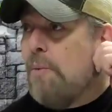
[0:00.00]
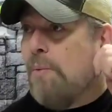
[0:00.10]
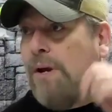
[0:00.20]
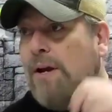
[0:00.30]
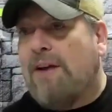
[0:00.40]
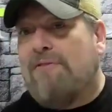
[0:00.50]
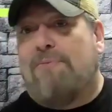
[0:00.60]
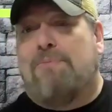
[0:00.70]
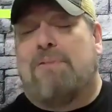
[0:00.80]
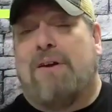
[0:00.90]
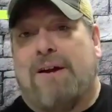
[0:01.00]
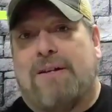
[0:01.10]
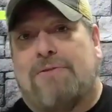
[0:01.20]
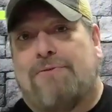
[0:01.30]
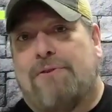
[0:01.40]
We have
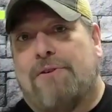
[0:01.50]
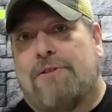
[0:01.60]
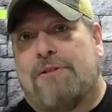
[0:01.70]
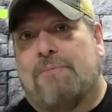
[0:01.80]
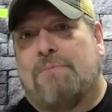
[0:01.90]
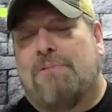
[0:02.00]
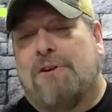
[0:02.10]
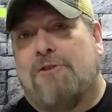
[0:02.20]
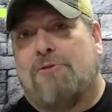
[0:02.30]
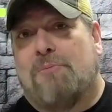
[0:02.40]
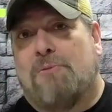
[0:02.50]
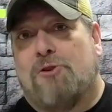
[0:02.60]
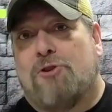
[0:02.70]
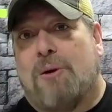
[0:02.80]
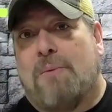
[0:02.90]
plans for some pretty cool
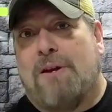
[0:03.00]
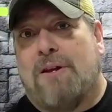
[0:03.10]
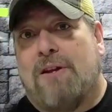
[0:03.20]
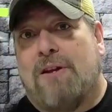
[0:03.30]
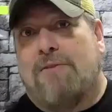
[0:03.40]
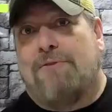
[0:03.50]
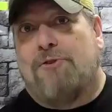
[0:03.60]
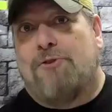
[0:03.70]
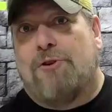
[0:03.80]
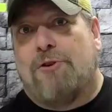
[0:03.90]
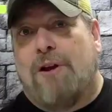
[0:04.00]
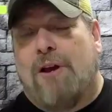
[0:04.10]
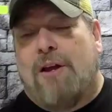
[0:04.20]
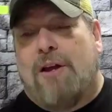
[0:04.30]
merch coming in the near future.